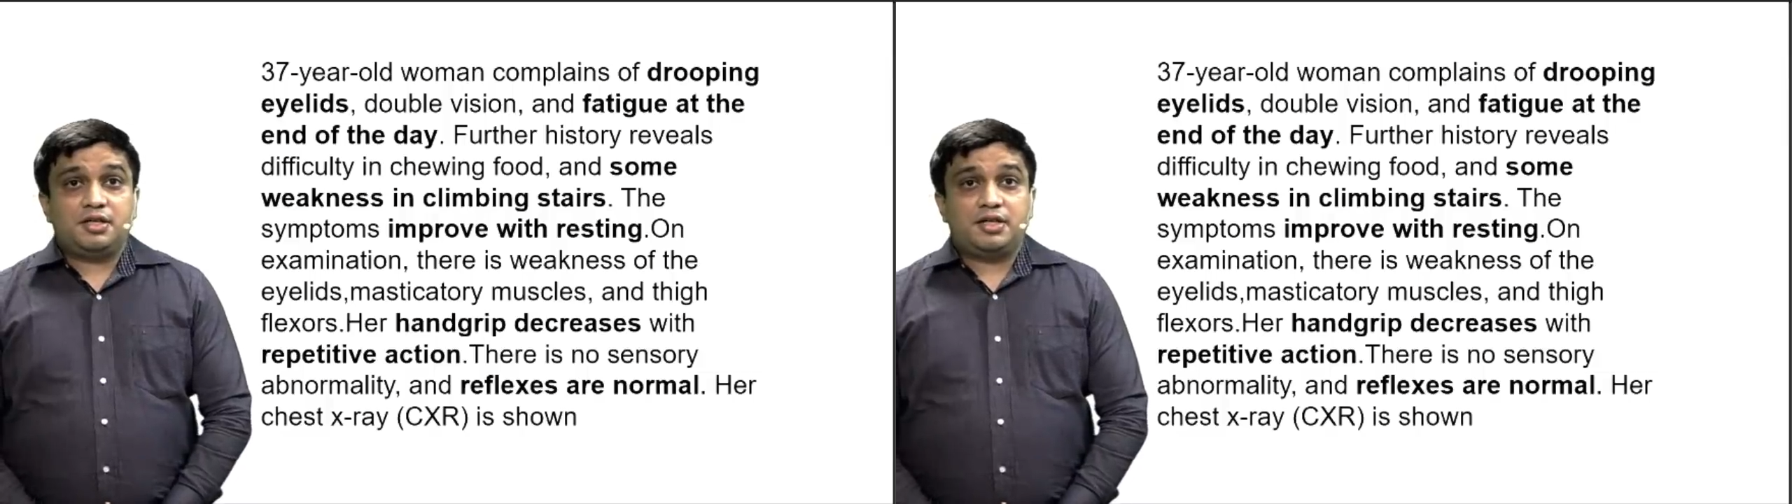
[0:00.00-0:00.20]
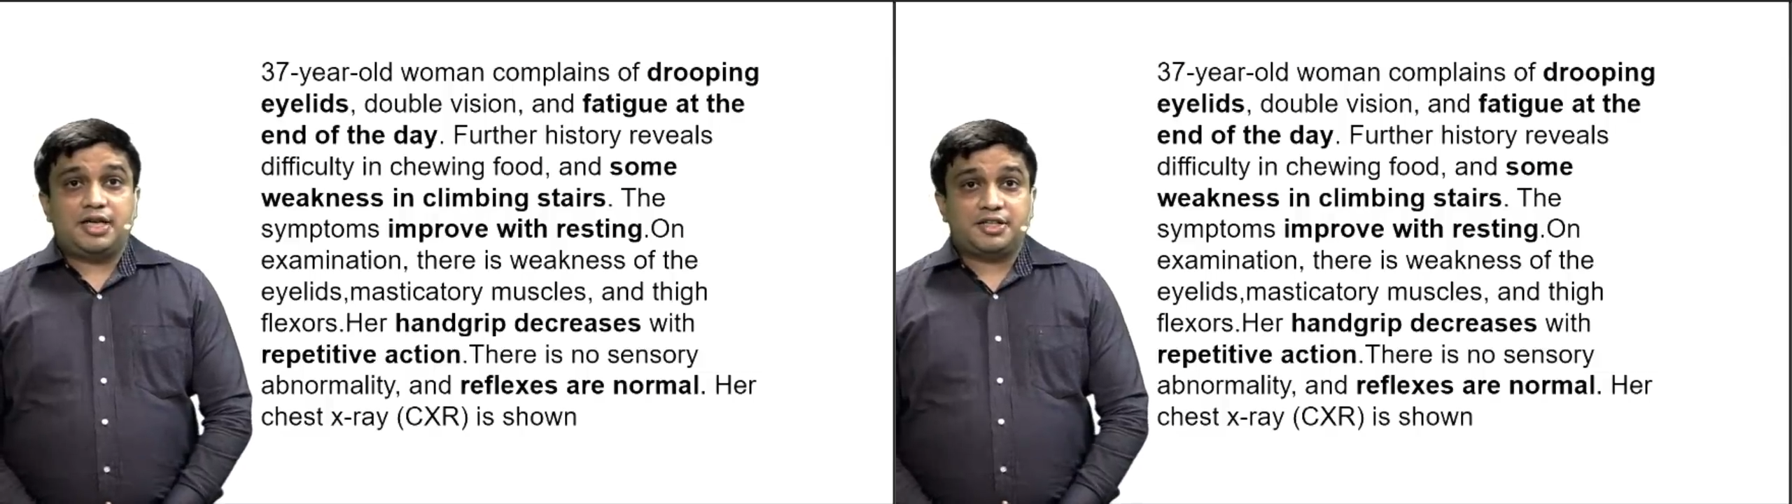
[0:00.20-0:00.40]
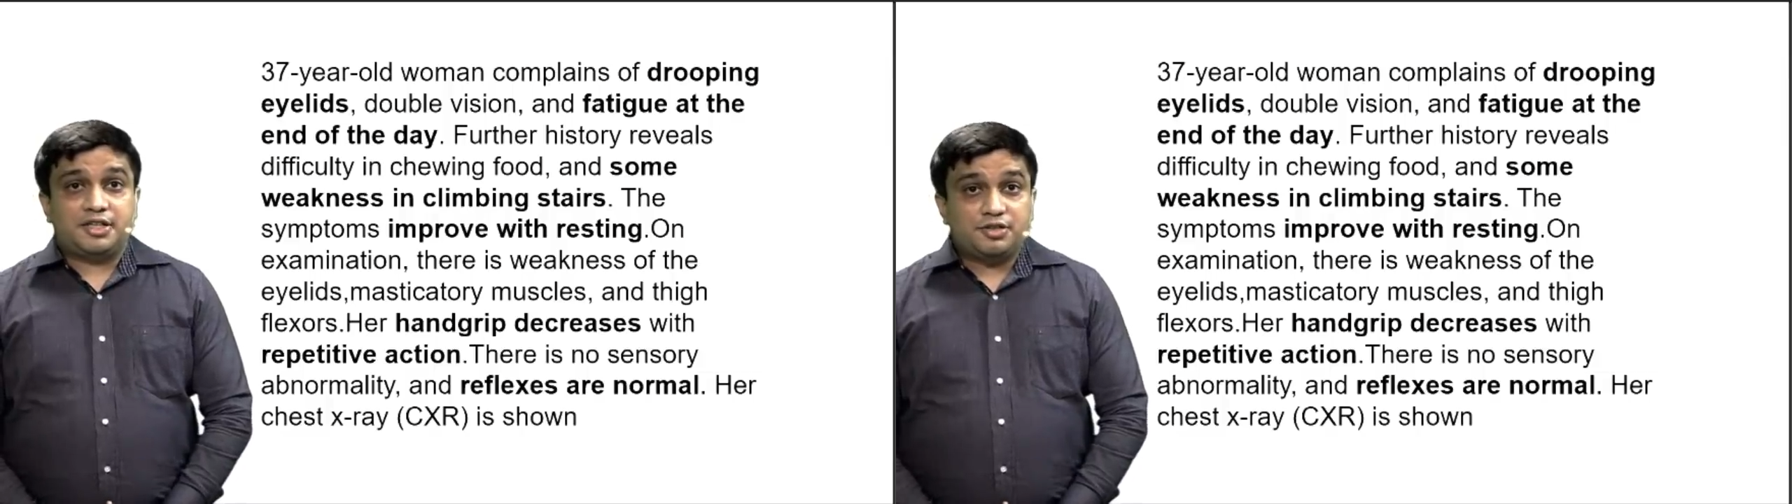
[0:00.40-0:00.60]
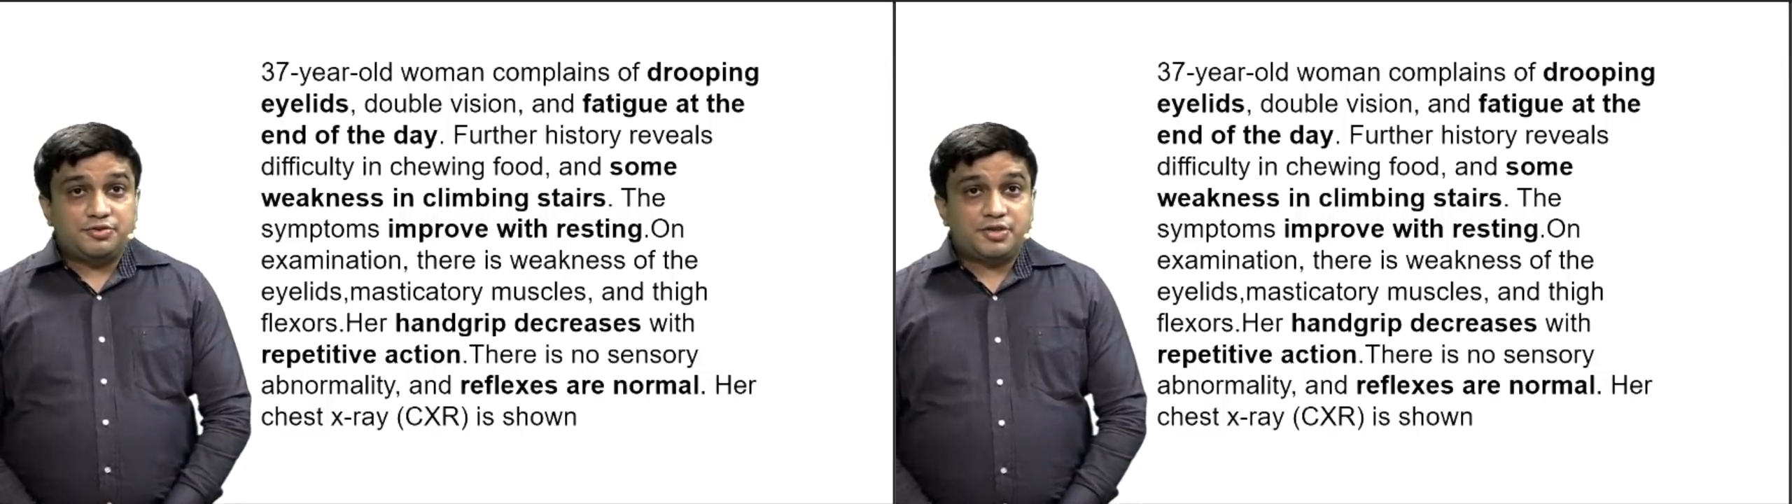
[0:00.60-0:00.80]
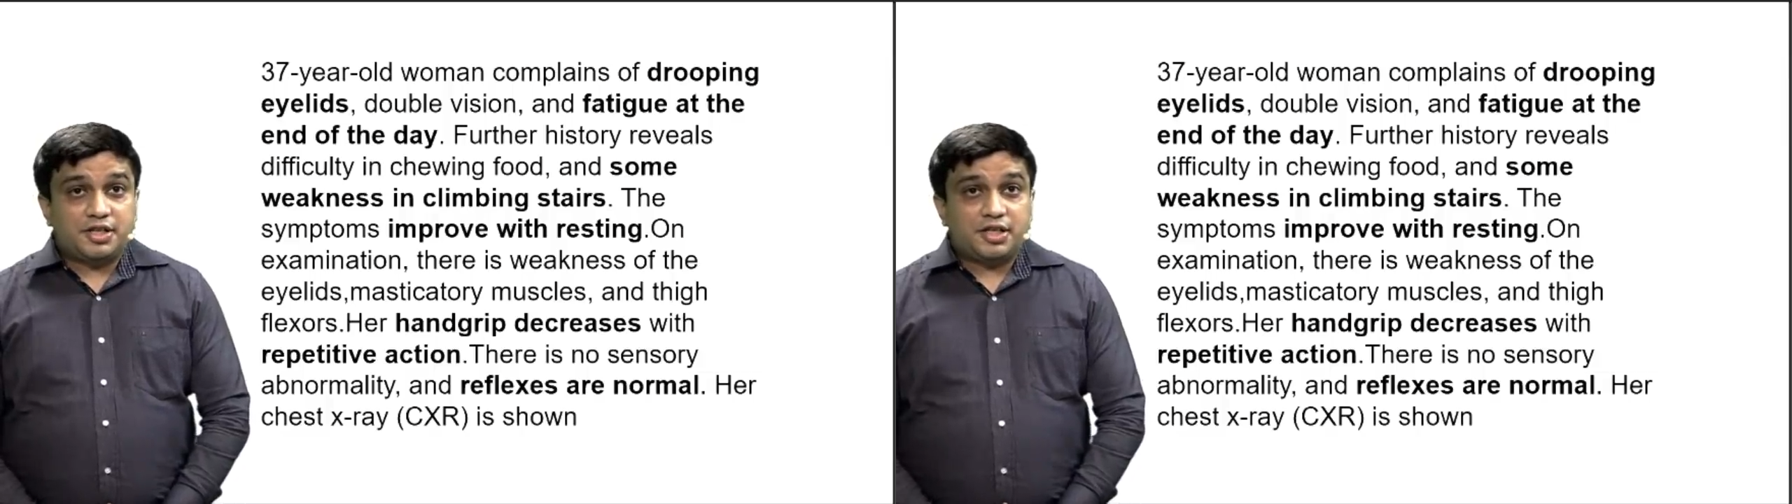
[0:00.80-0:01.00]
at the end of
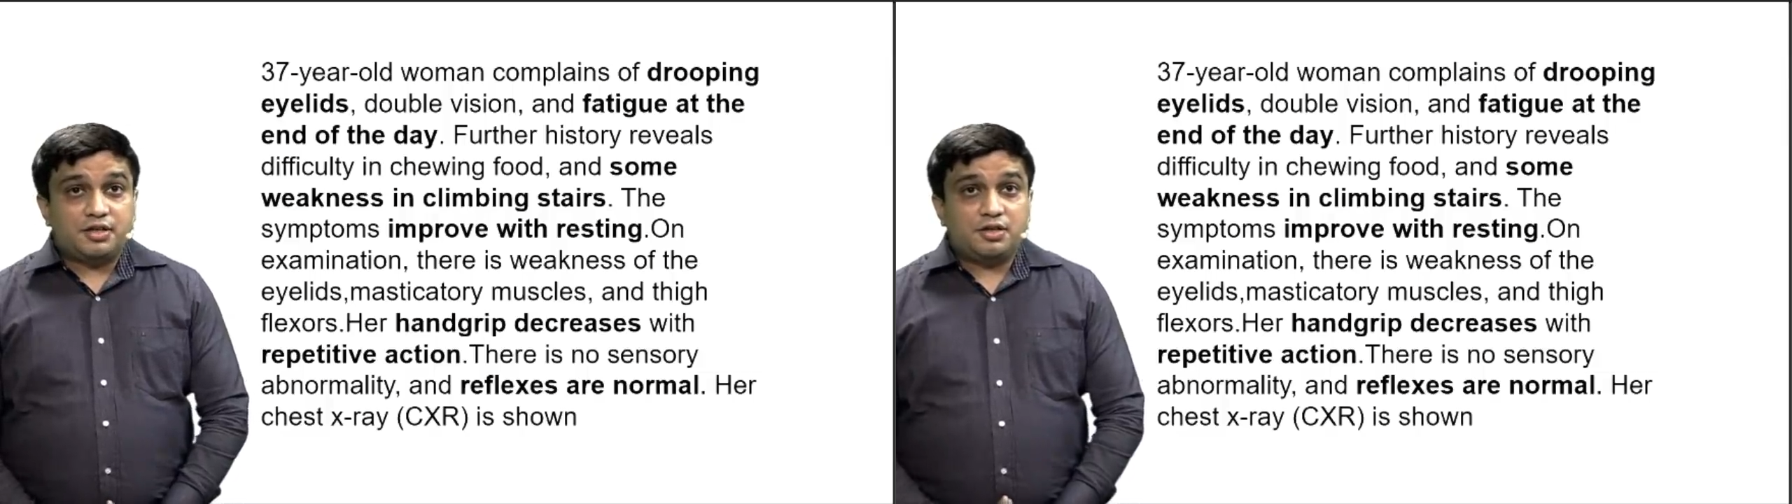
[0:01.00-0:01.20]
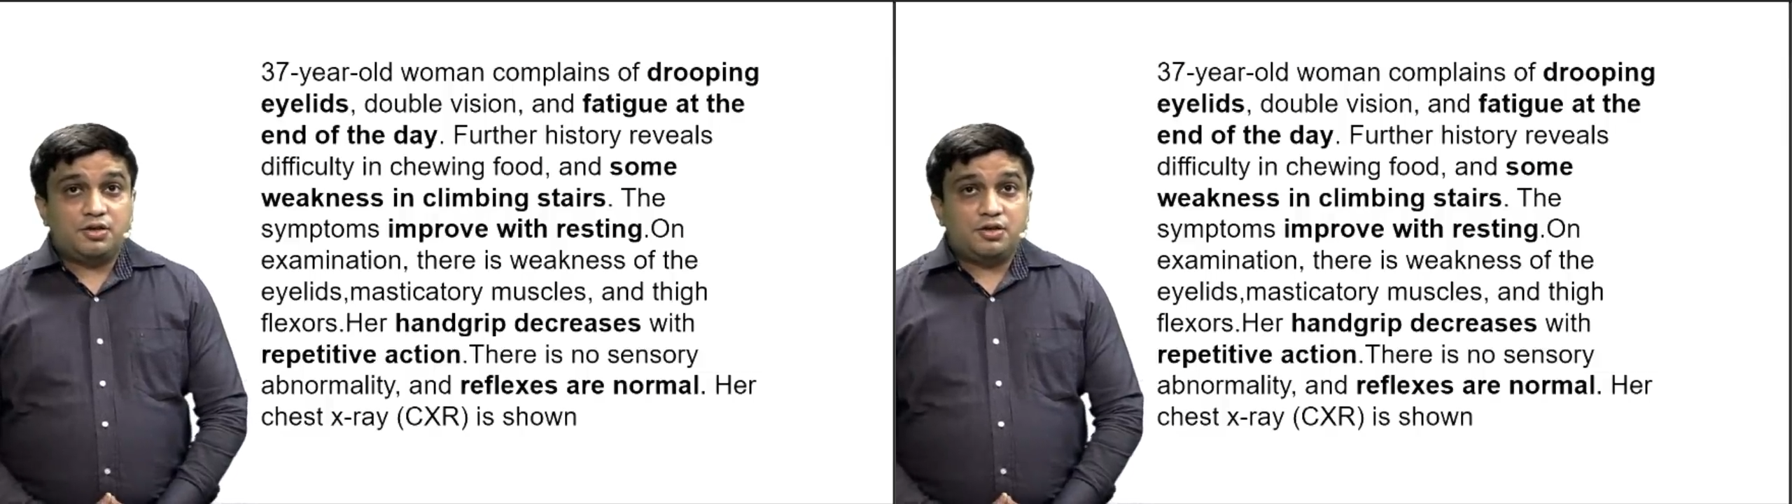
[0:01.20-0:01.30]
the day